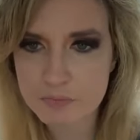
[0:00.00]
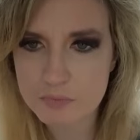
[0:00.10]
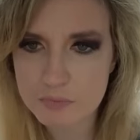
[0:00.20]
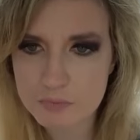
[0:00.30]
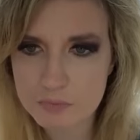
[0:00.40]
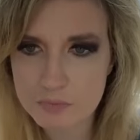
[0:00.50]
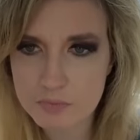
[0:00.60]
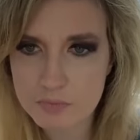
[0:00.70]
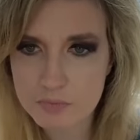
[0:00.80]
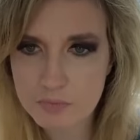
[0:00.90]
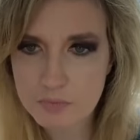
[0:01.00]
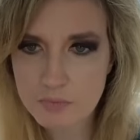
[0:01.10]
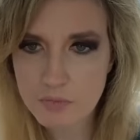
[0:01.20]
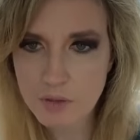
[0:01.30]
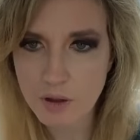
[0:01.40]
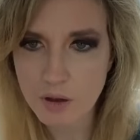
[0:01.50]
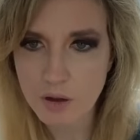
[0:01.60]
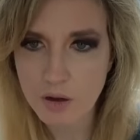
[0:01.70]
No one is speaking in this clip.